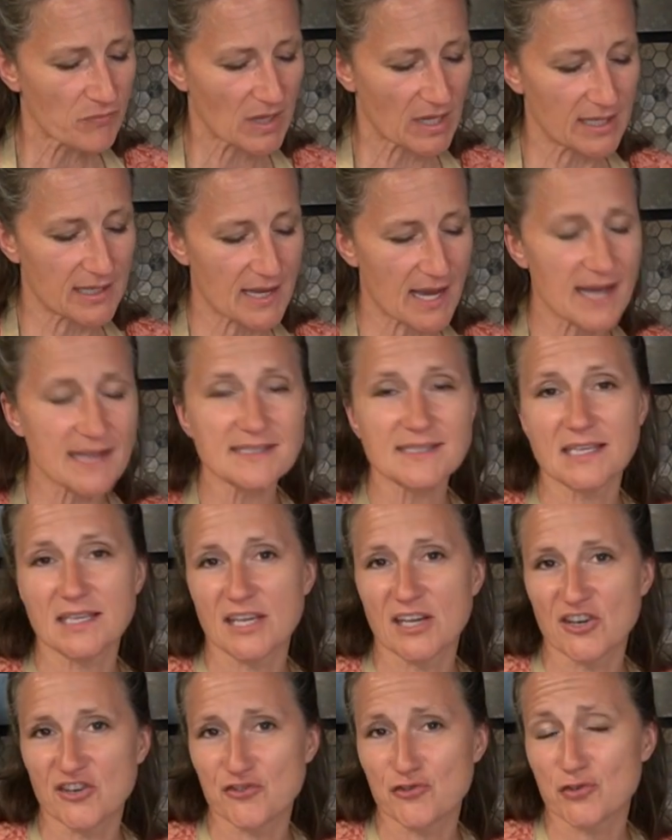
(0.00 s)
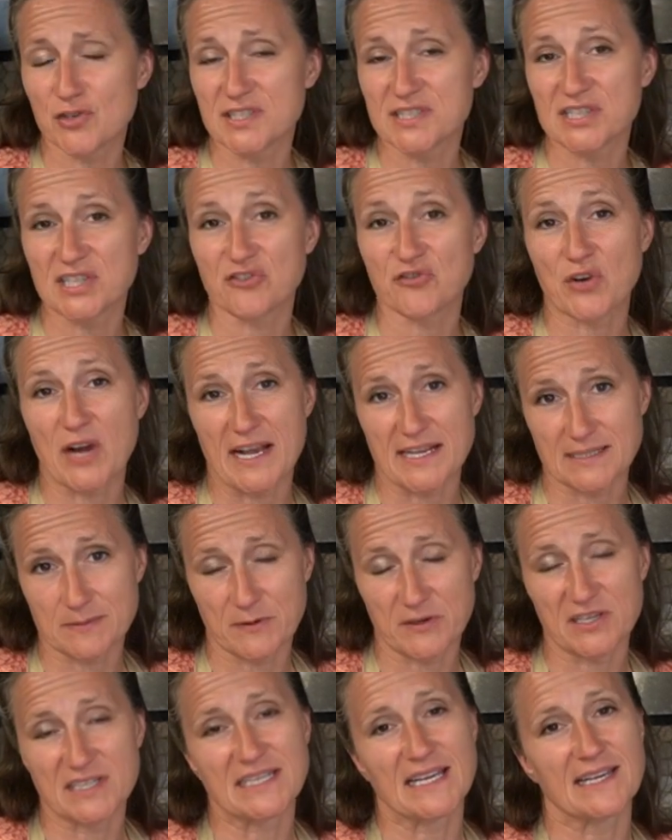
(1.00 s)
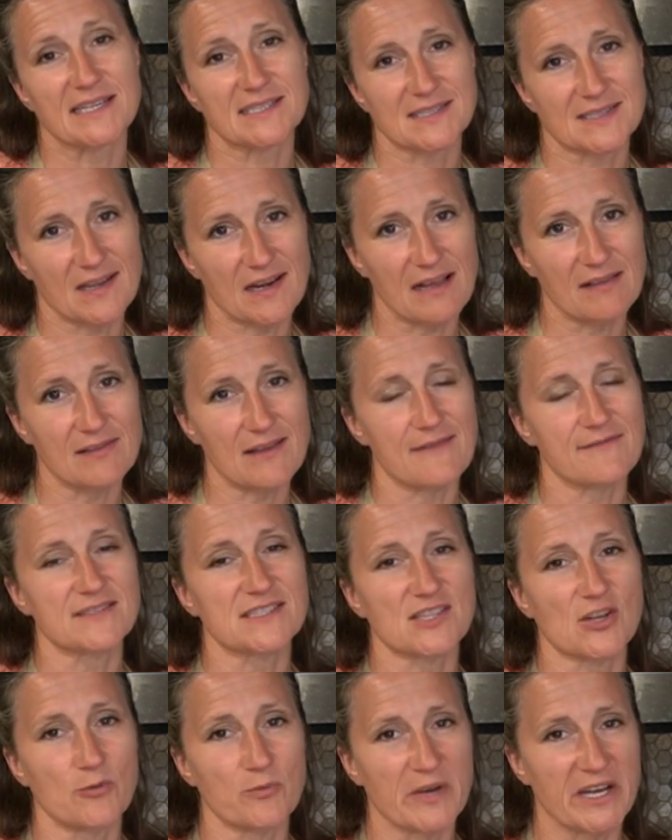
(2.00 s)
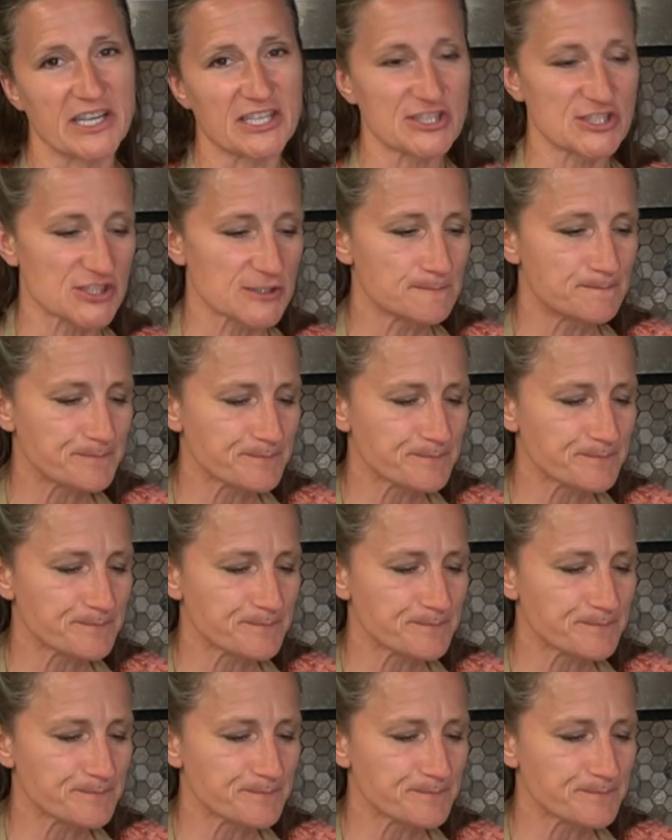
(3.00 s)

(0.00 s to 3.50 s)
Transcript: It has the characteristic raspberry taste that I love so much.